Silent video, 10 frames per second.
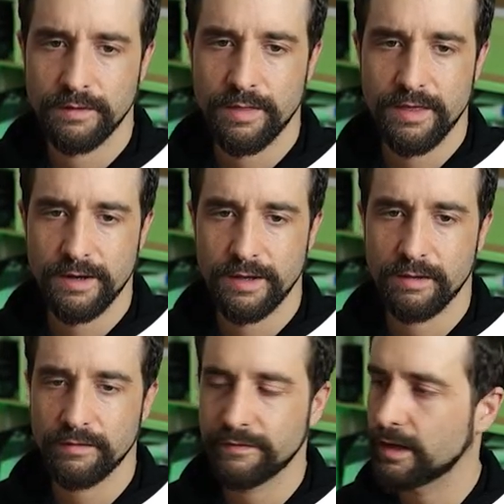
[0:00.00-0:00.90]
Then
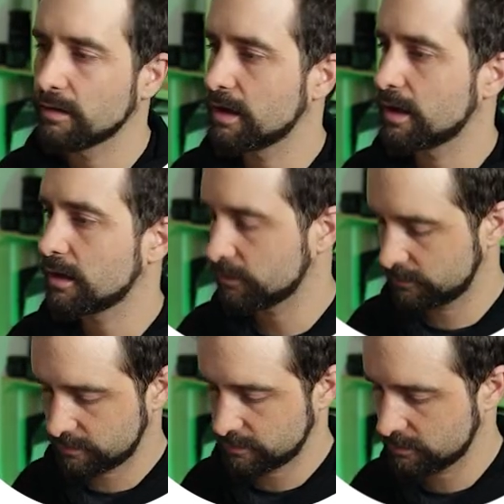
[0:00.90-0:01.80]
I'll
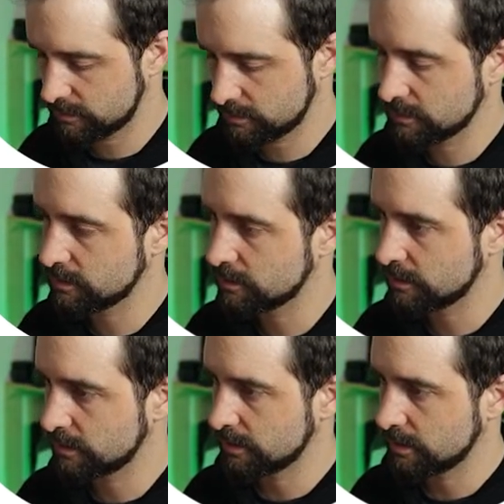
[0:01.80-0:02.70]
download,
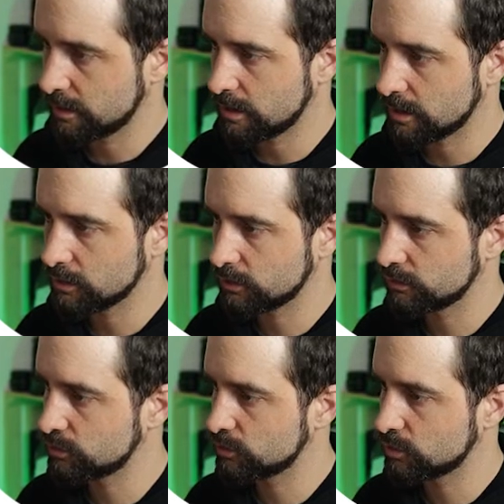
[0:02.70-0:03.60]
I'll go
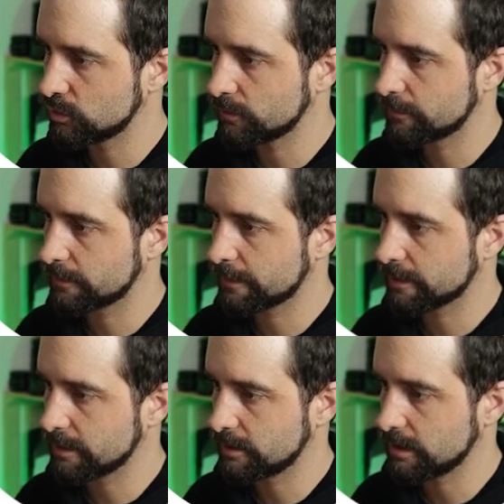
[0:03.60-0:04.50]
to
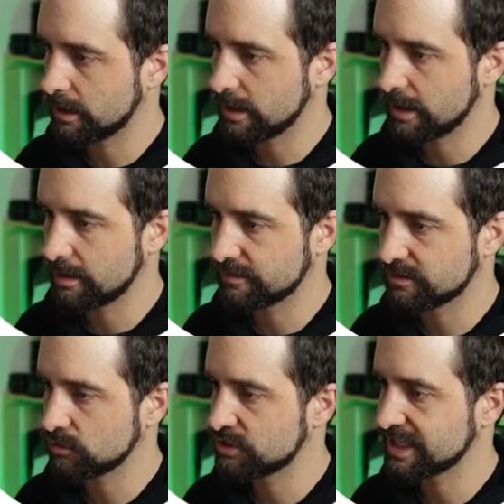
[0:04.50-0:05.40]
IS
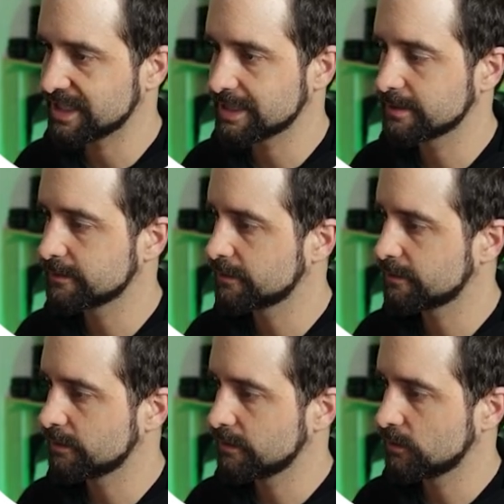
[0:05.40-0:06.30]
to check
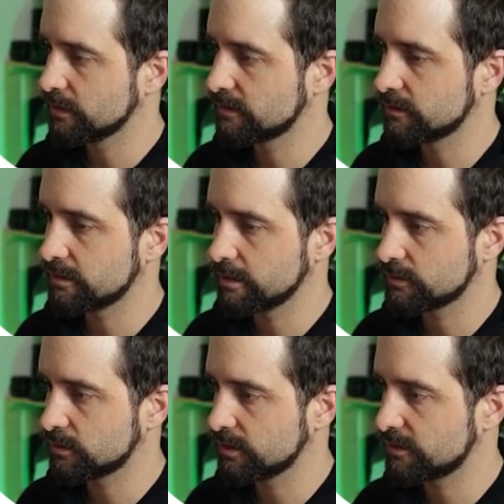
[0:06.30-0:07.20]
what's the
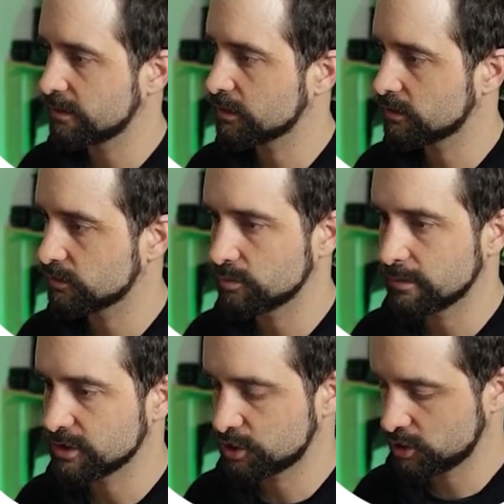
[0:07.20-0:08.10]
directories. I'll go to
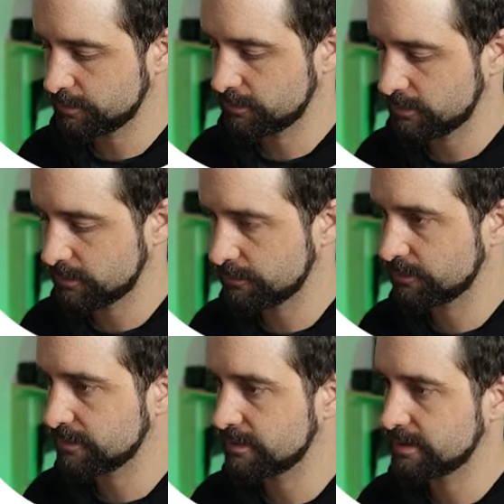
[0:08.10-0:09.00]
my shop
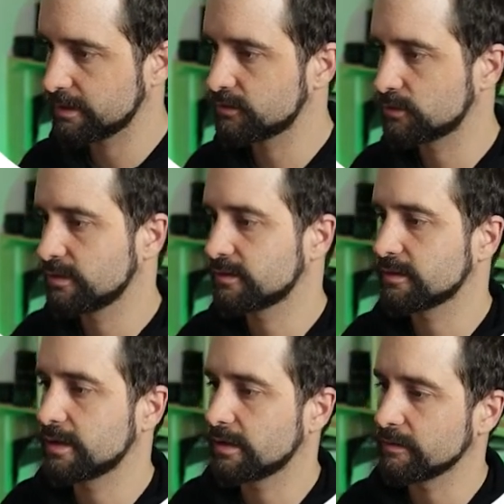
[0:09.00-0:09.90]
directories
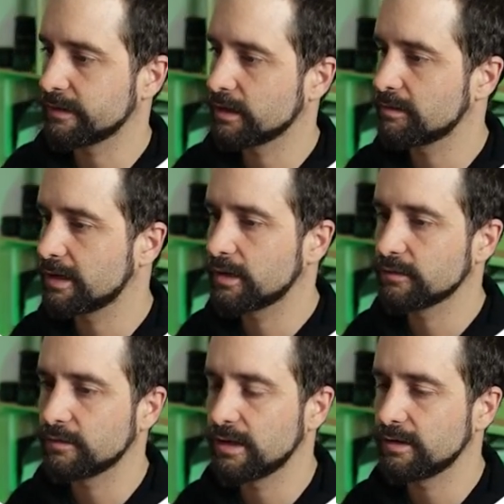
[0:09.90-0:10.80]
and I'll download
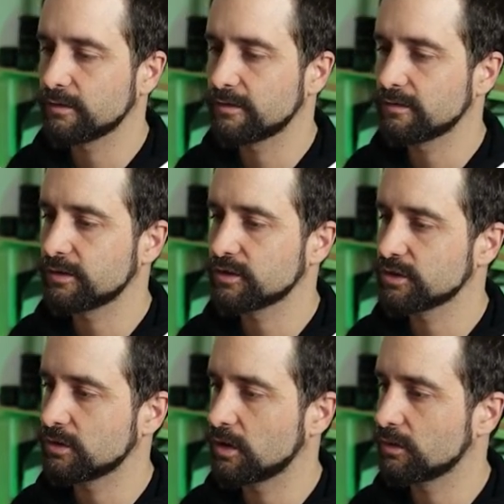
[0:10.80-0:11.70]
the latest
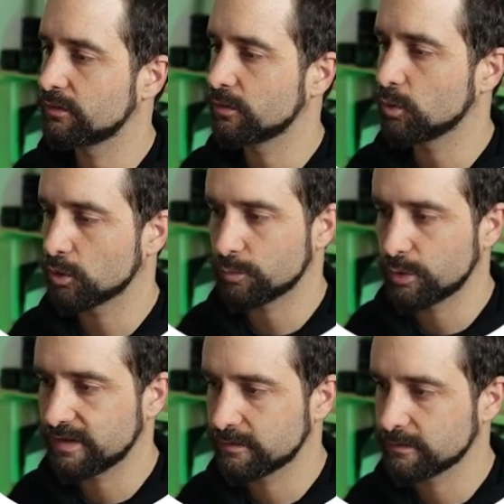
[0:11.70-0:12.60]
version of
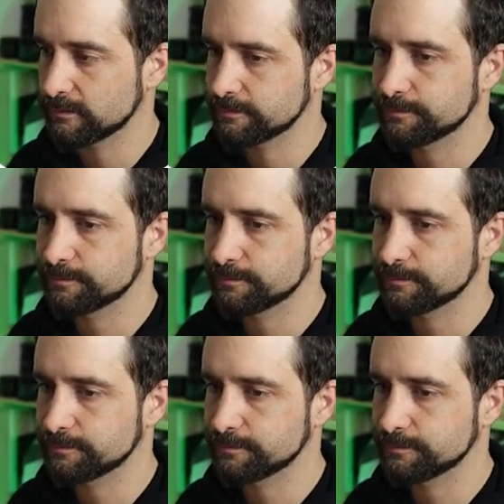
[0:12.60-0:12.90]
WordPress,